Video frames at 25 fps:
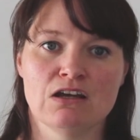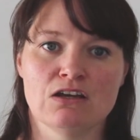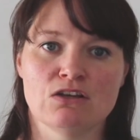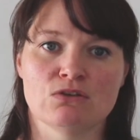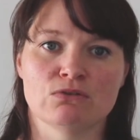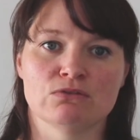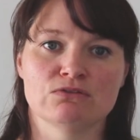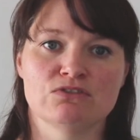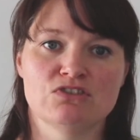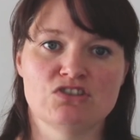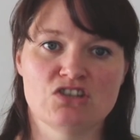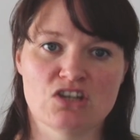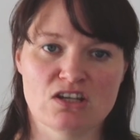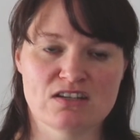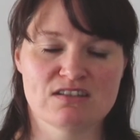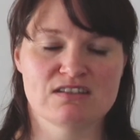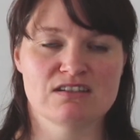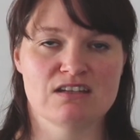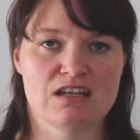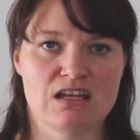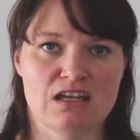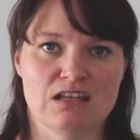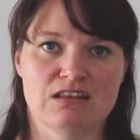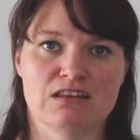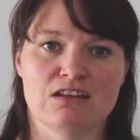You'll just
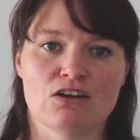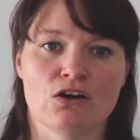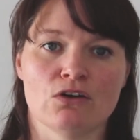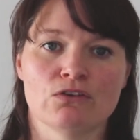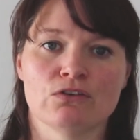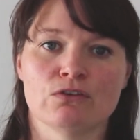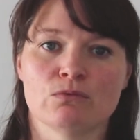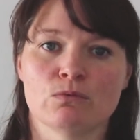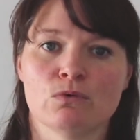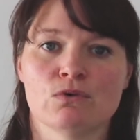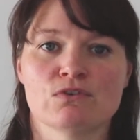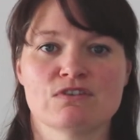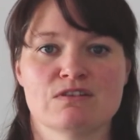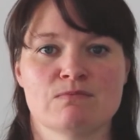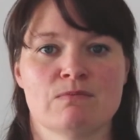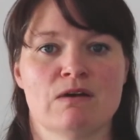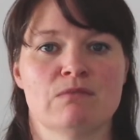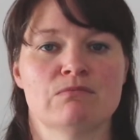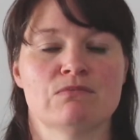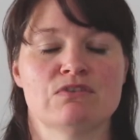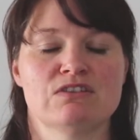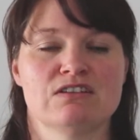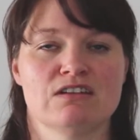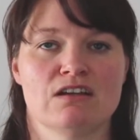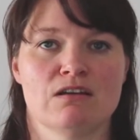need the on the water
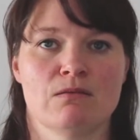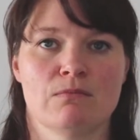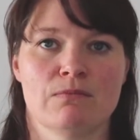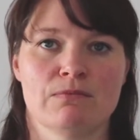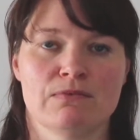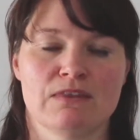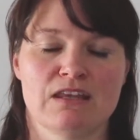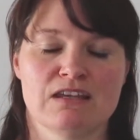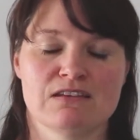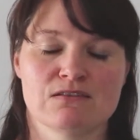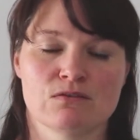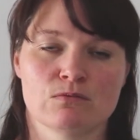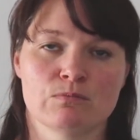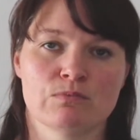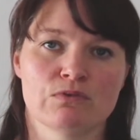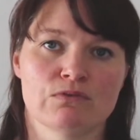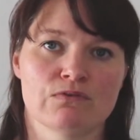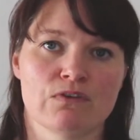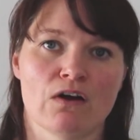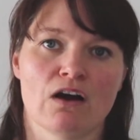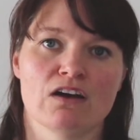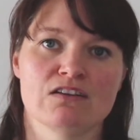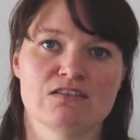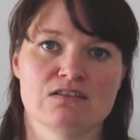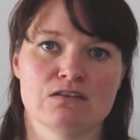membership. This will
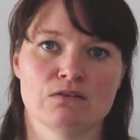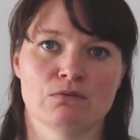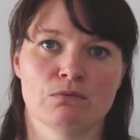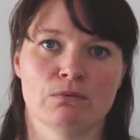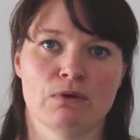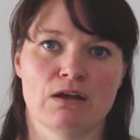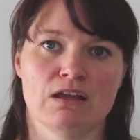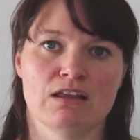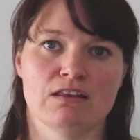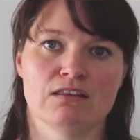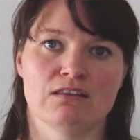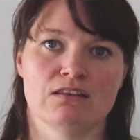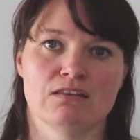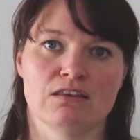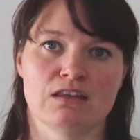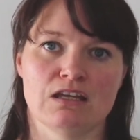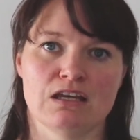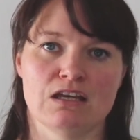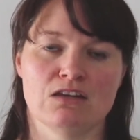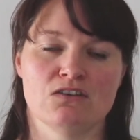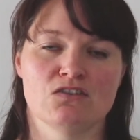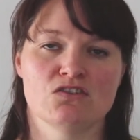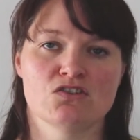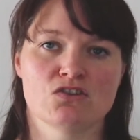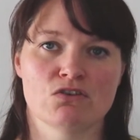provide you with
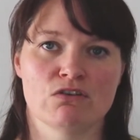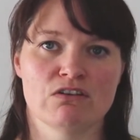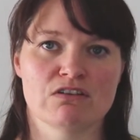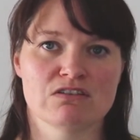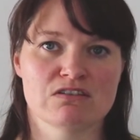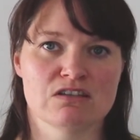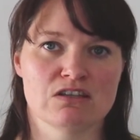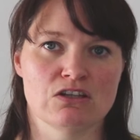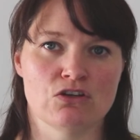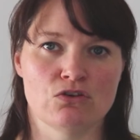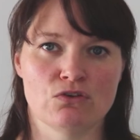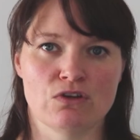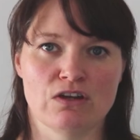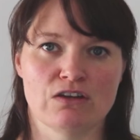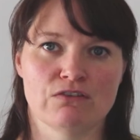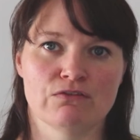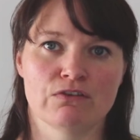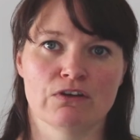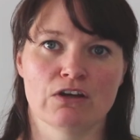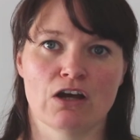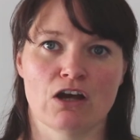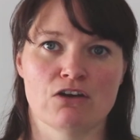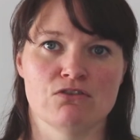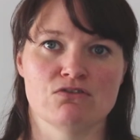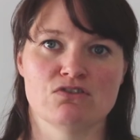the insurance that you need
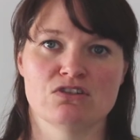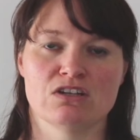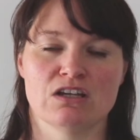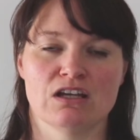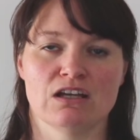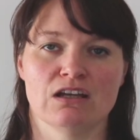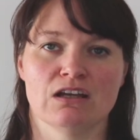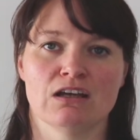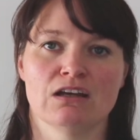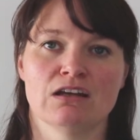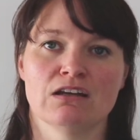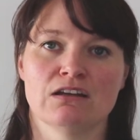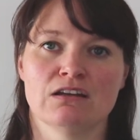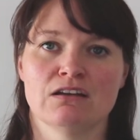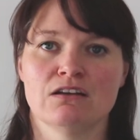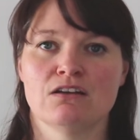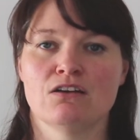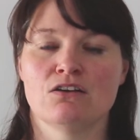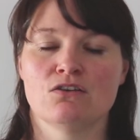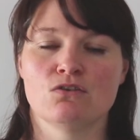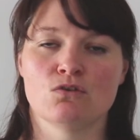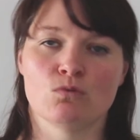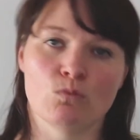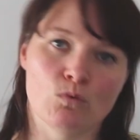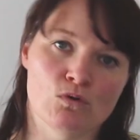for coaching,
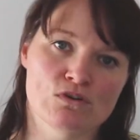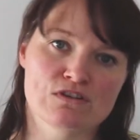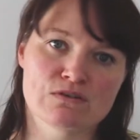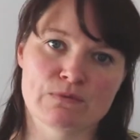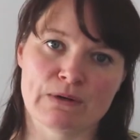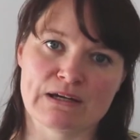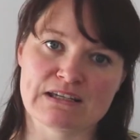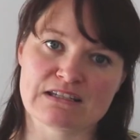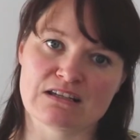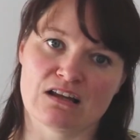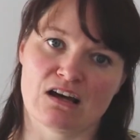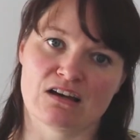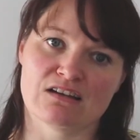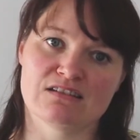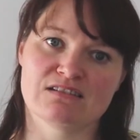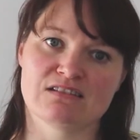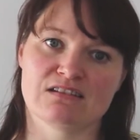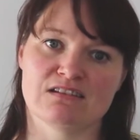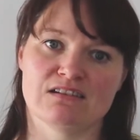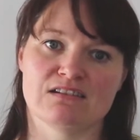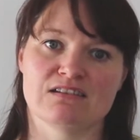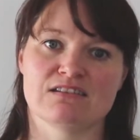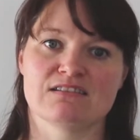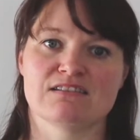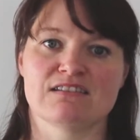your waterways
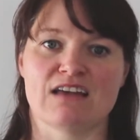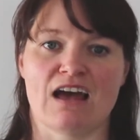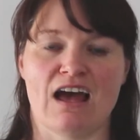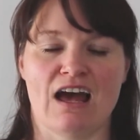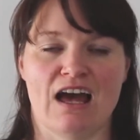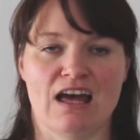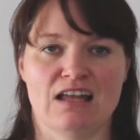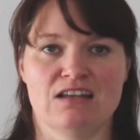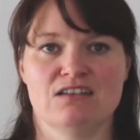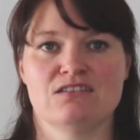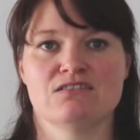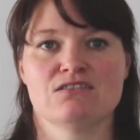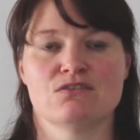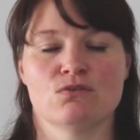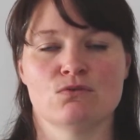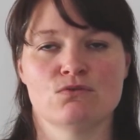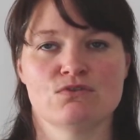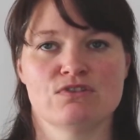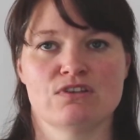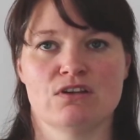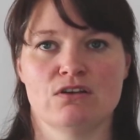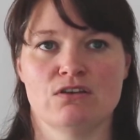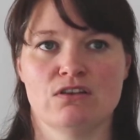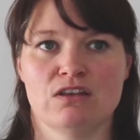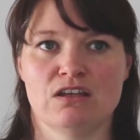license, and
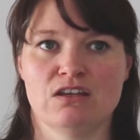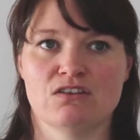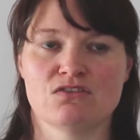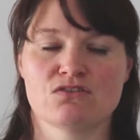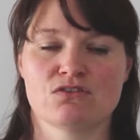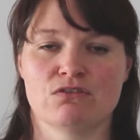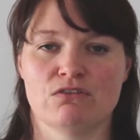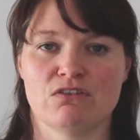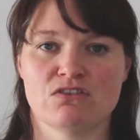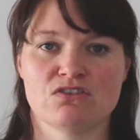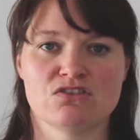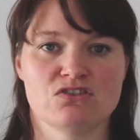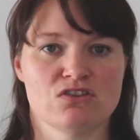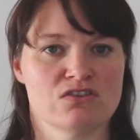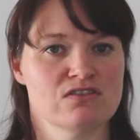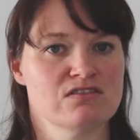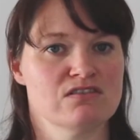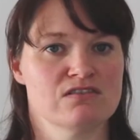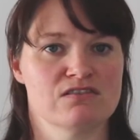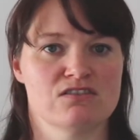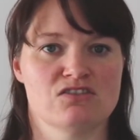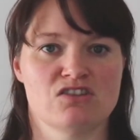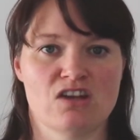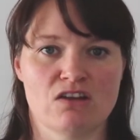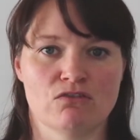also the insurance just
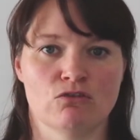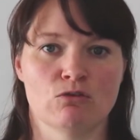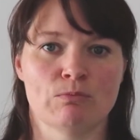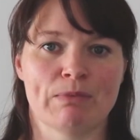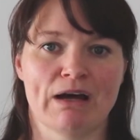as a general